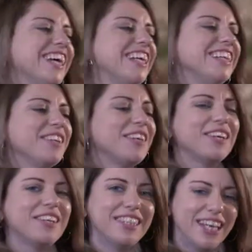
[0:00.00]
And
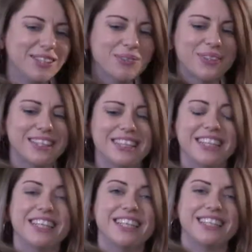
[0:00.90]
the next word
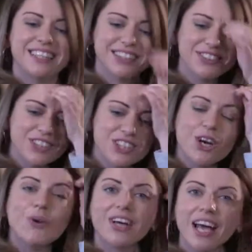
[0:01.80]
is to
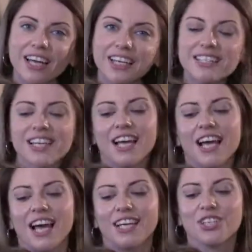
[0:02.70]
showcase,
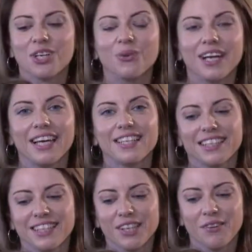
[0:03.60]
and showcase
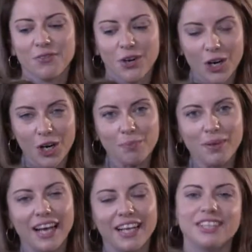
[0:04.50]
is a
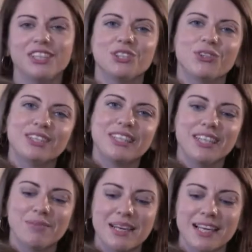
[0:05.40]
verb, and in Georgian
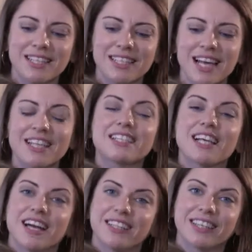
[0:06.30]
it means
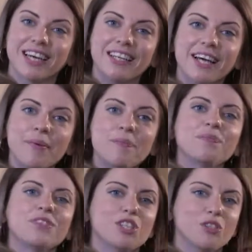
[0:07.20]
tsardgena
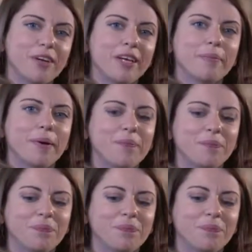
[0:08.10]
chveneba.